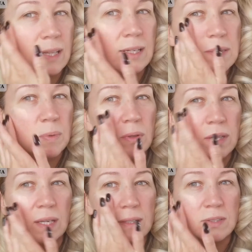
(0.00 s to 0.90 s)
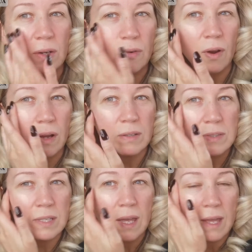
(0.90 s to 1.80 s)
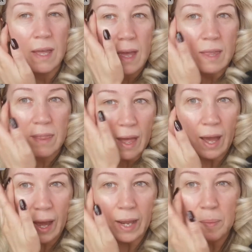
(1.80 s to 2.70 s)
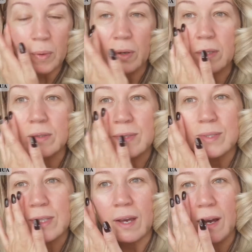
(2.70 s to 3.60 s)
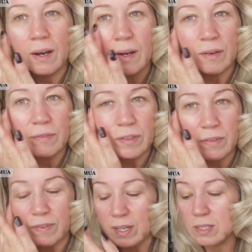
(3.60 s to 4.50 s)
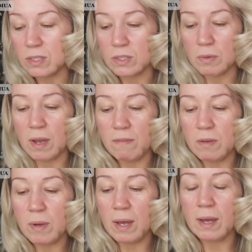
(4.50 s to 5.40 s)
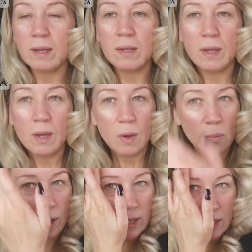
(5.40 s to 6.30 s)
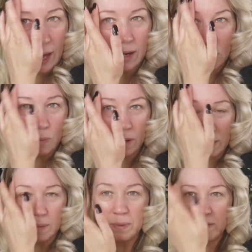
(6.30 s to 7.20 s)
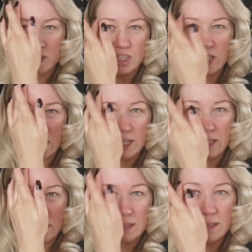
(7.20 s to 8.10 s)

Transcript: like to put this across the high points of your face, so everywhere where you kind of want a bit of sheen,